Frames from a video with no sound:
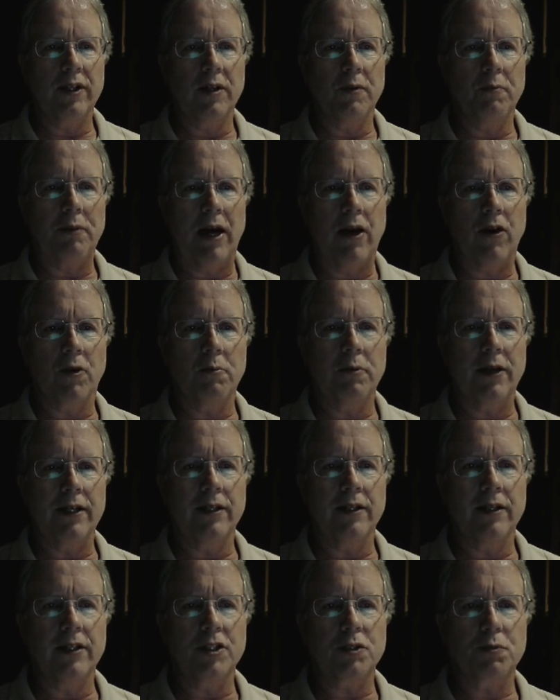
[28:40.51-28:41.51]
the power
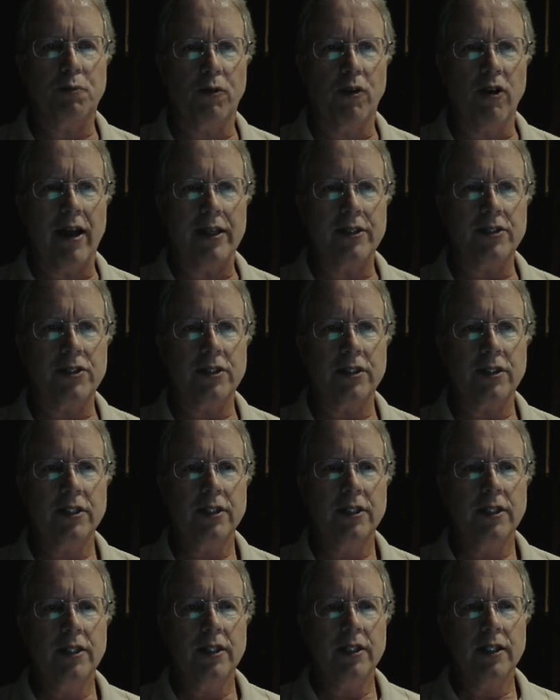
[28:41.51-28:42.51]
button is pressed,
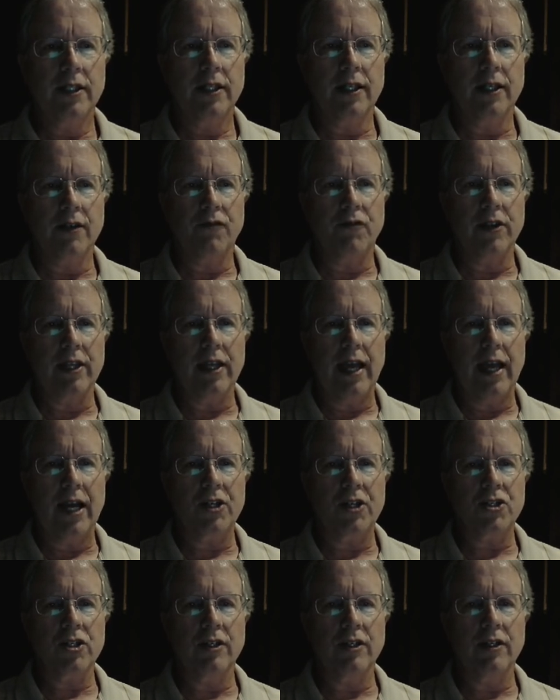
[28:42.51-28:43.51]
and for the
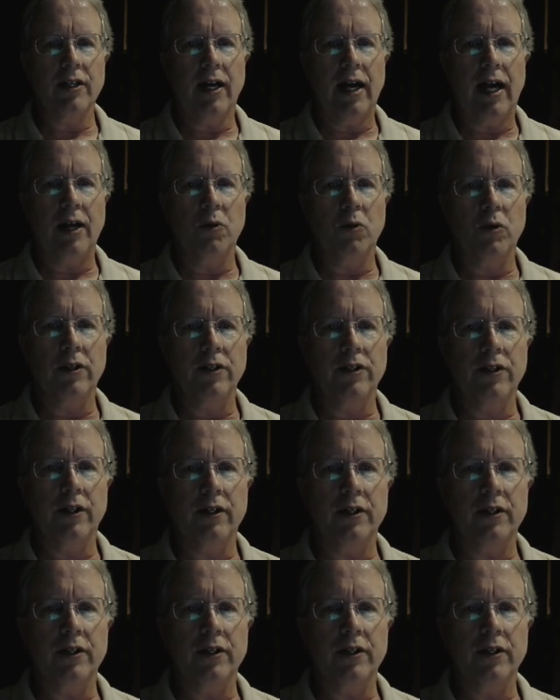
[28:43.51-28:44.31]
action I would